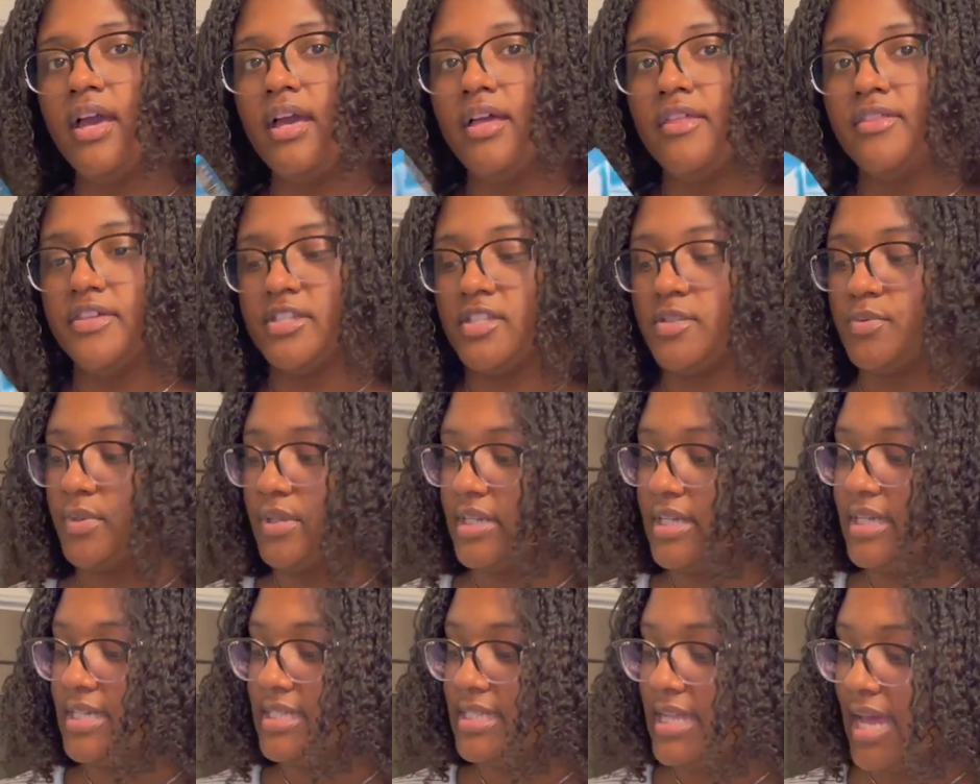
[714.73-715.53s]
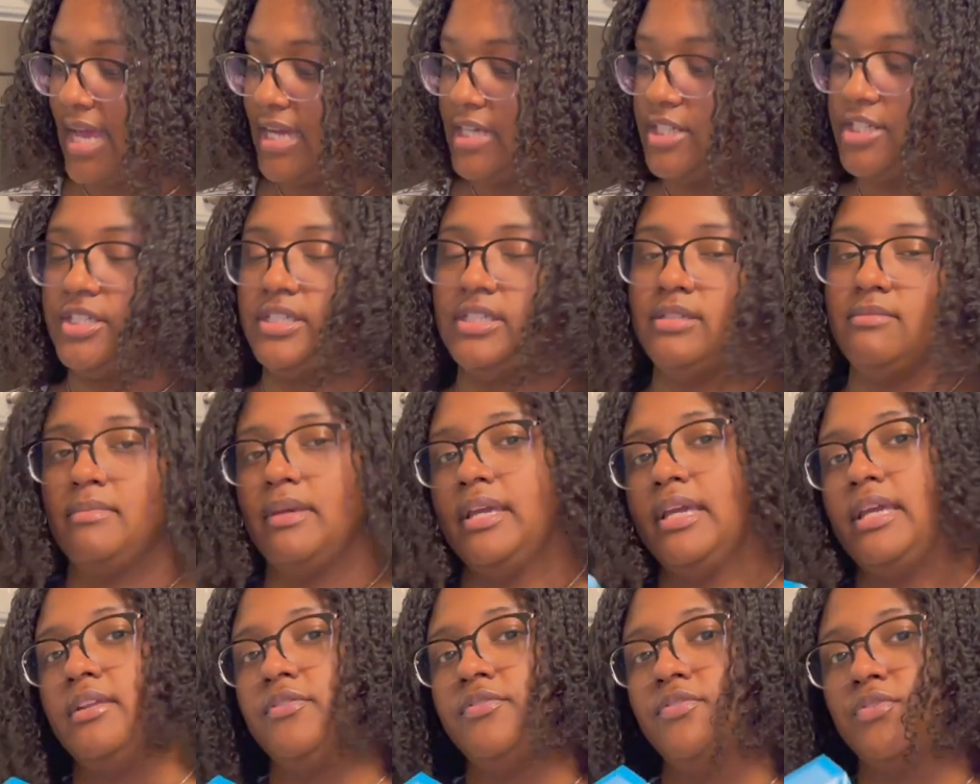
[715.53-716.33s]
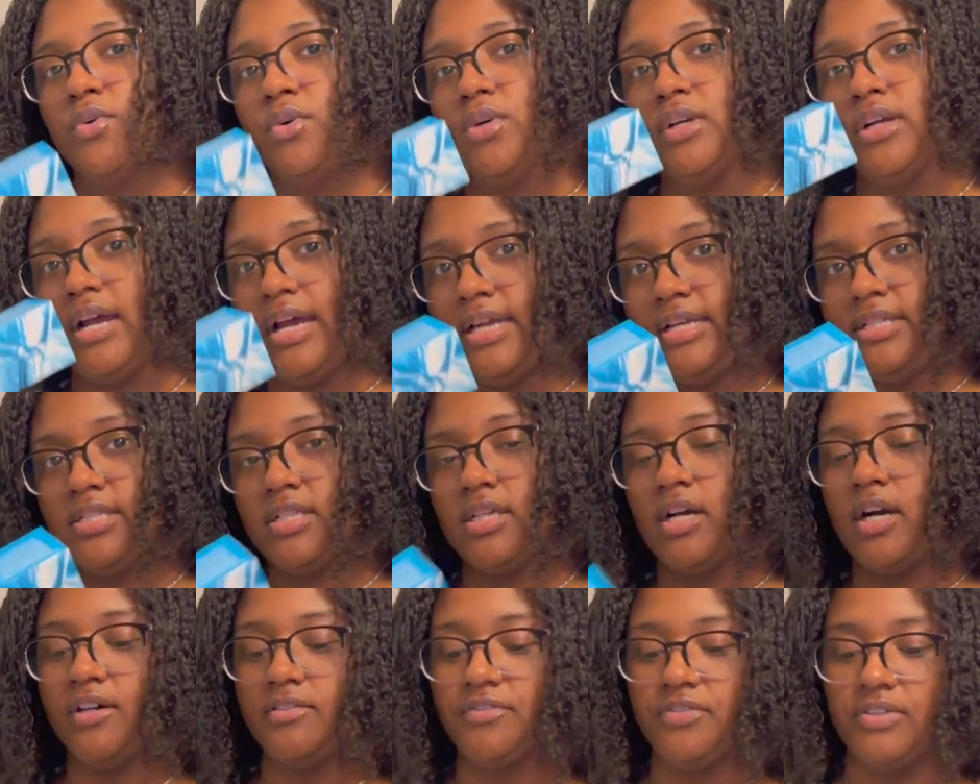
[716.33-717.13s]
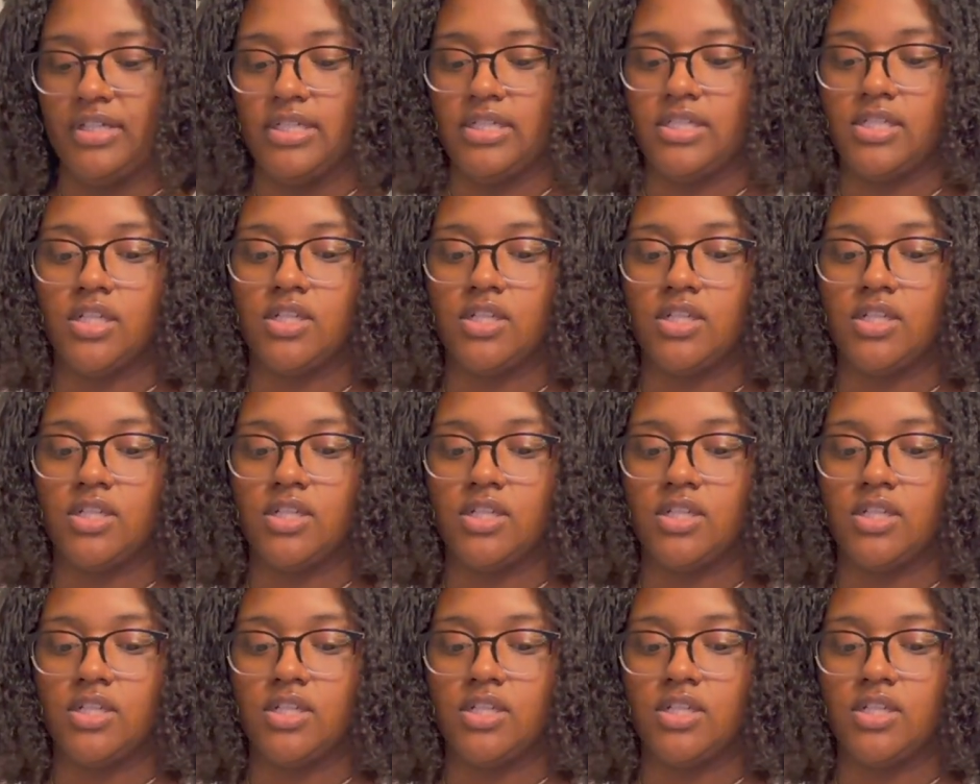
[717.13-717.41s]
This one is actually made for iced coffees.